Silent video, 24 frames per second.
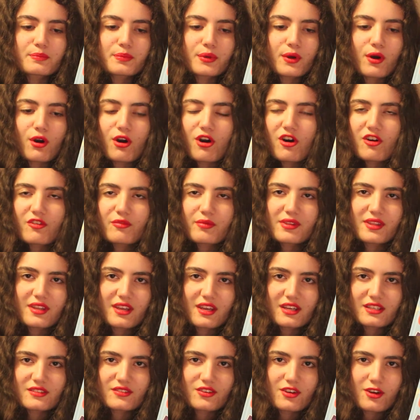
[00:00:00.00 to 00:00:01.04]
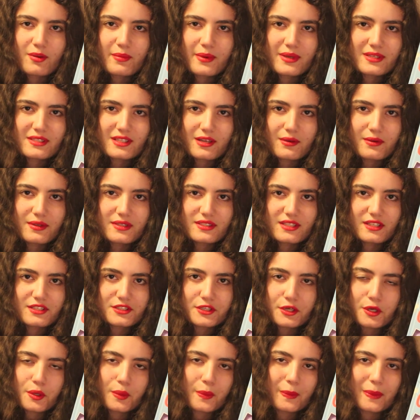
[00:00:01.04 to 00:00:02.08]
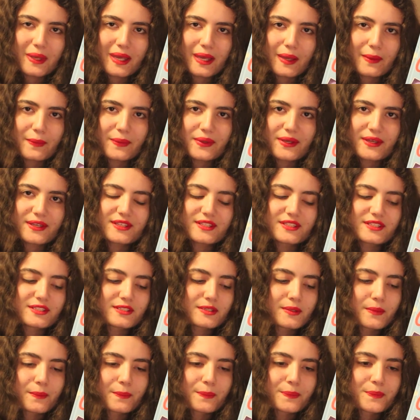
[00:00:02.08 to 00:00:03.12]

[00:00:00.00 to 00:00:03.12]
put off by the negative comments, I would say don't be because